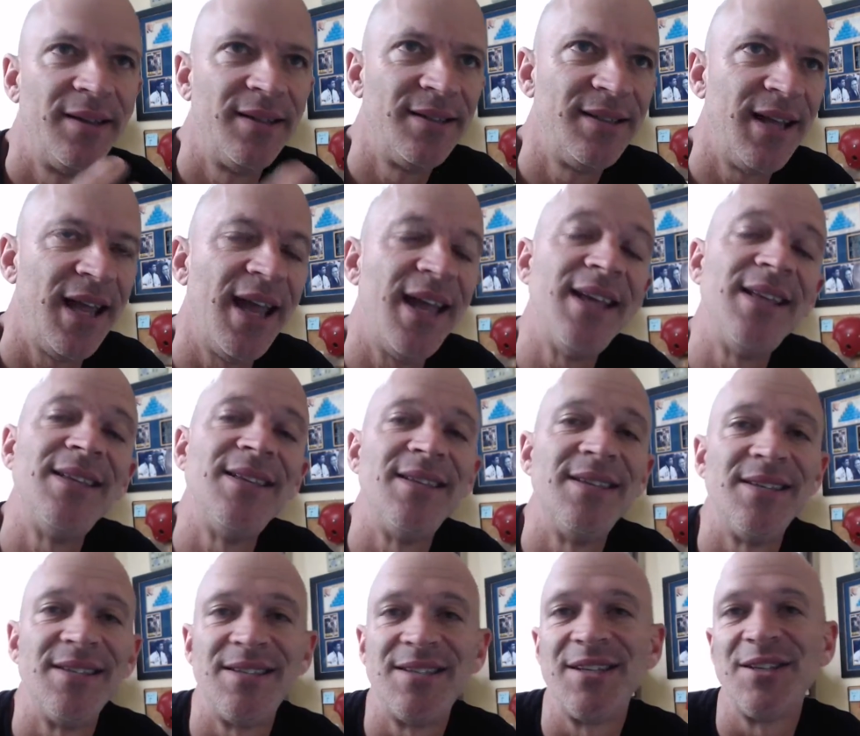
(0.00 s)

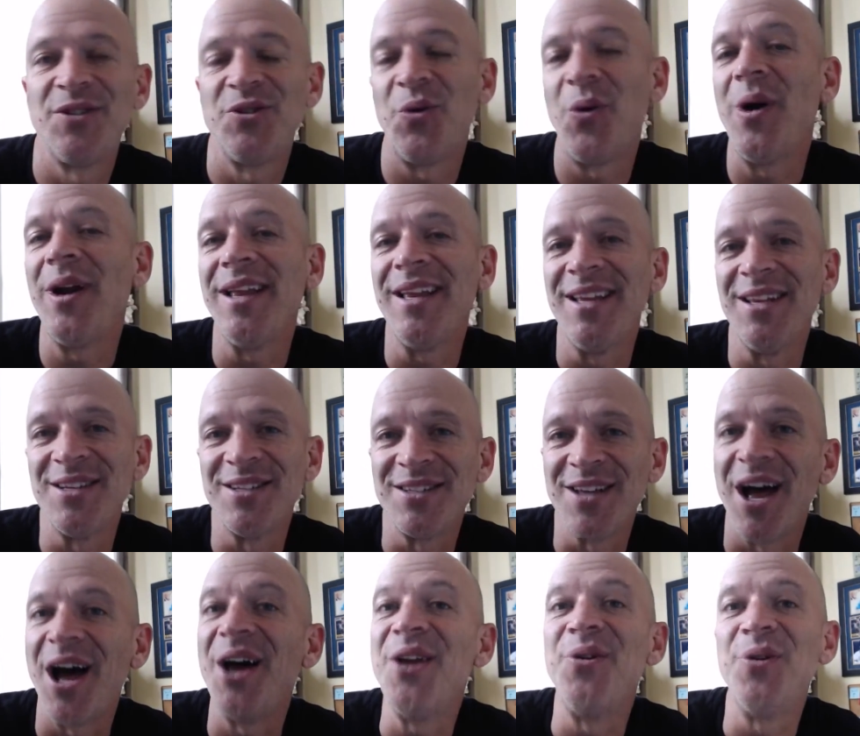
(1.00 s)
tens, twenties,
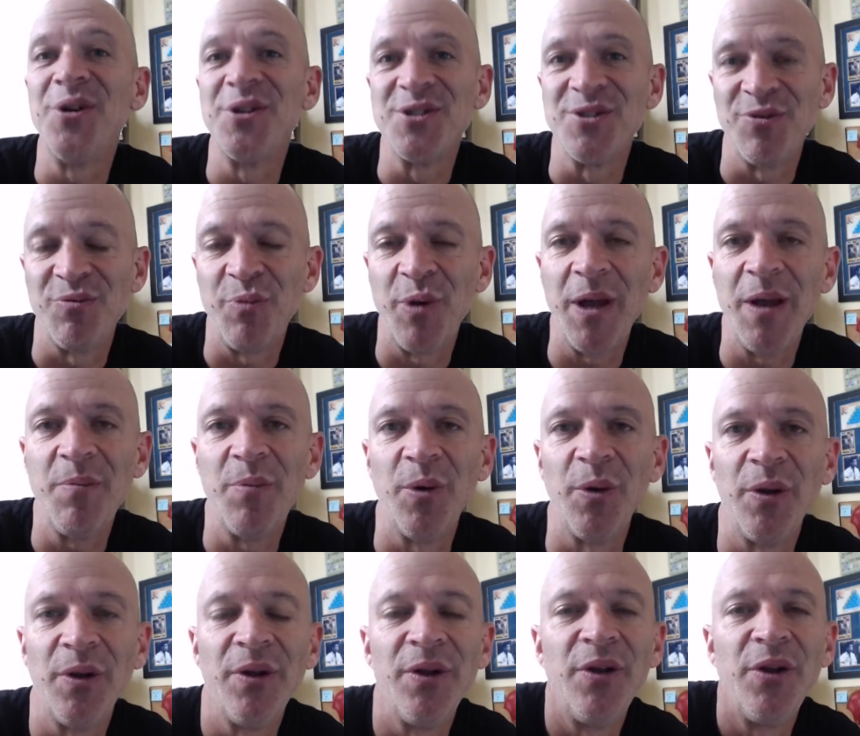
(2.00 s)
hundreds of
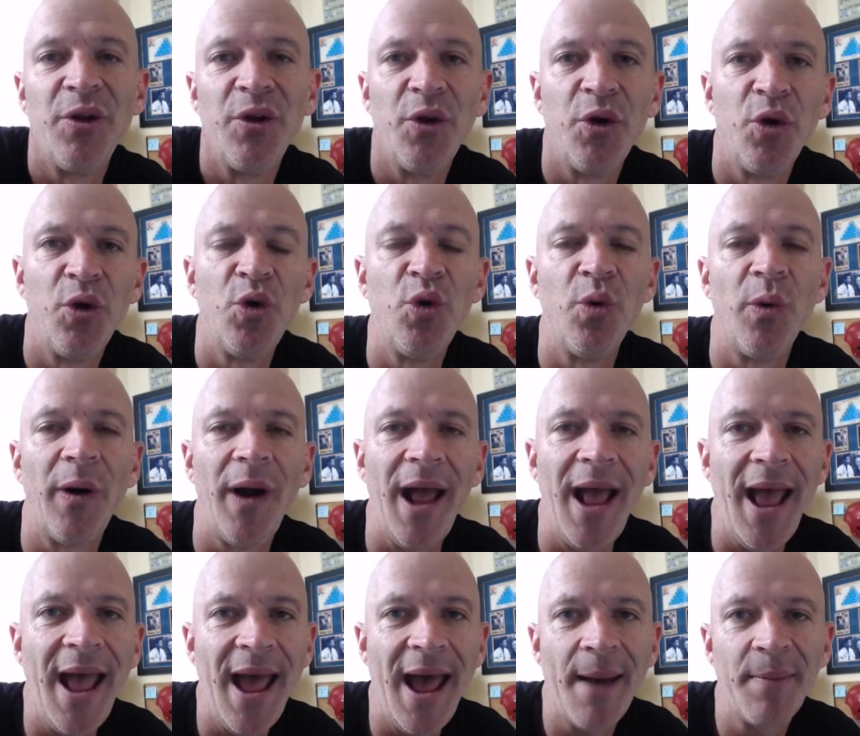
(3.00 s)
people who are
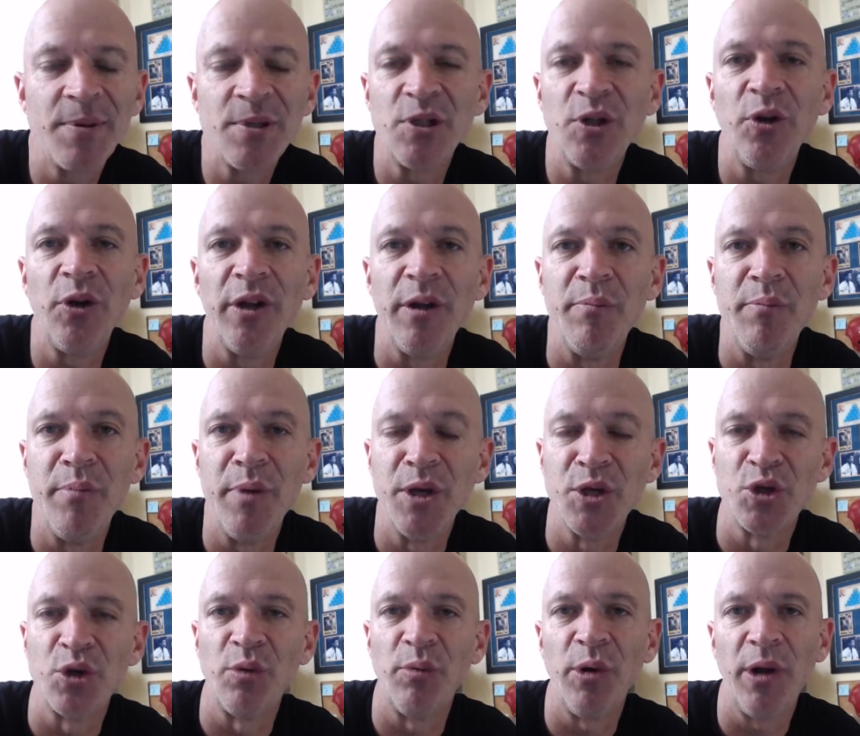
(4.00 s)
absolutely
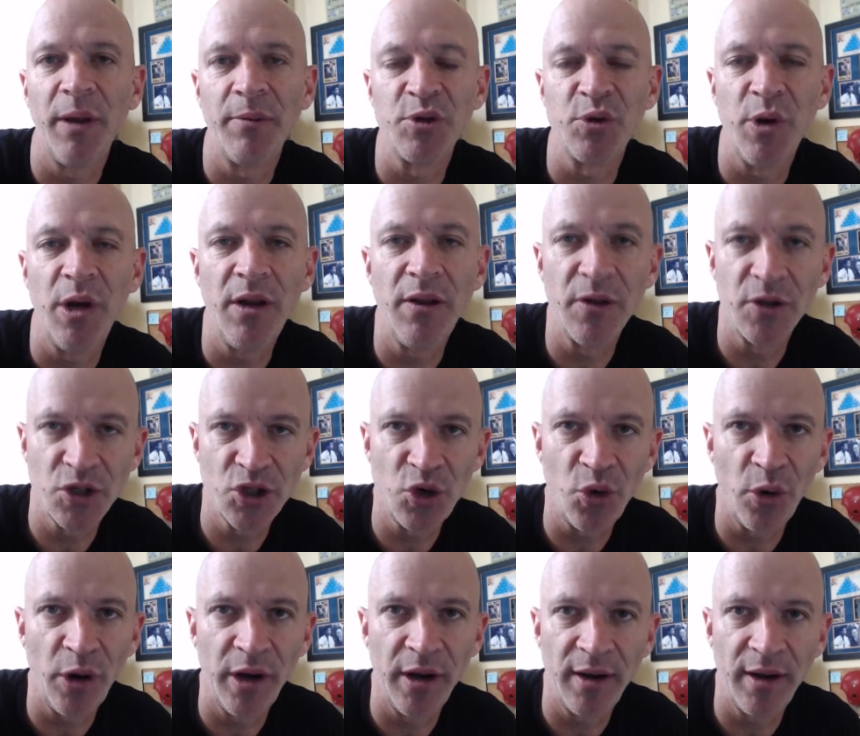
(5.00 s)
miserable. I was reading the story,